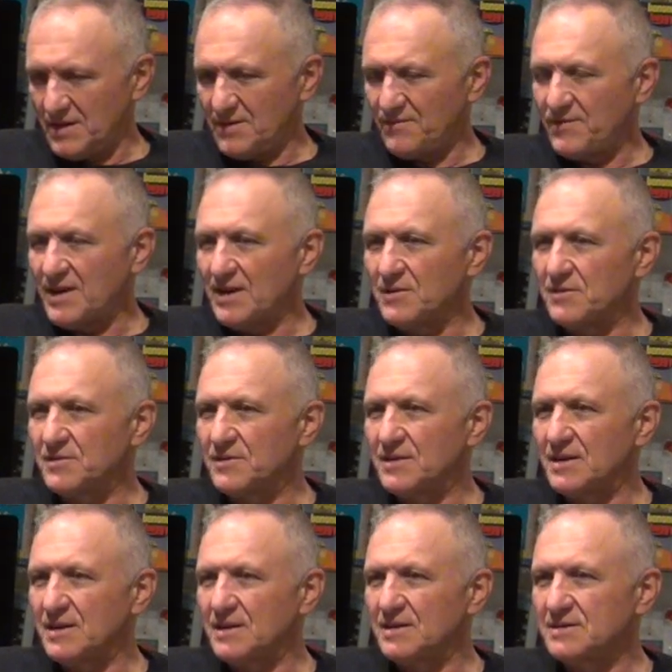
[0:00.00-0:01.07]
found
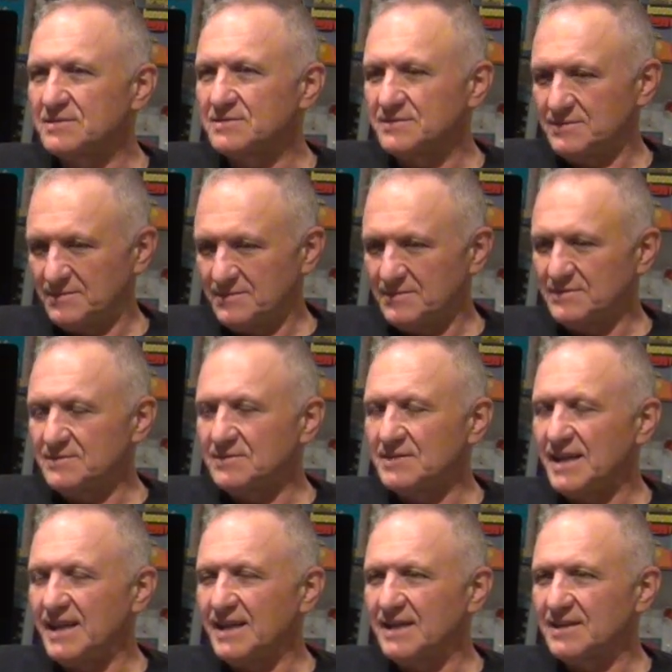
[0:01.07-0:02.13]

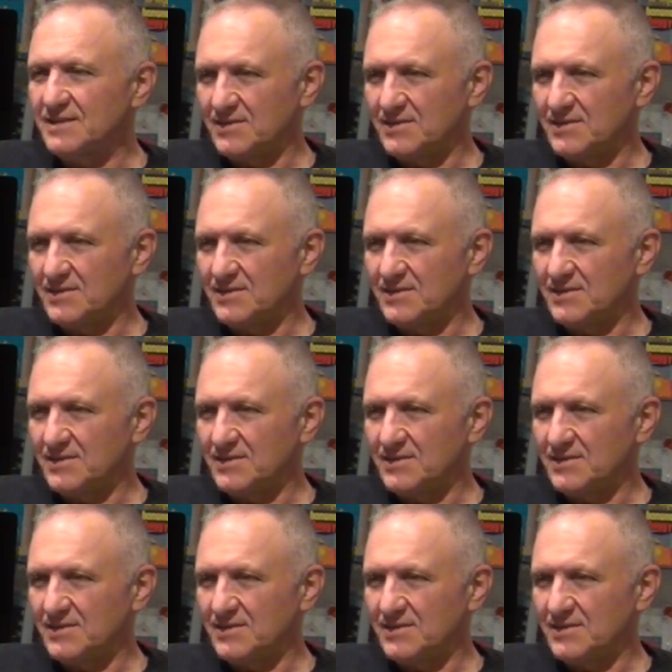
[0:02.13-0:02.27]
Ian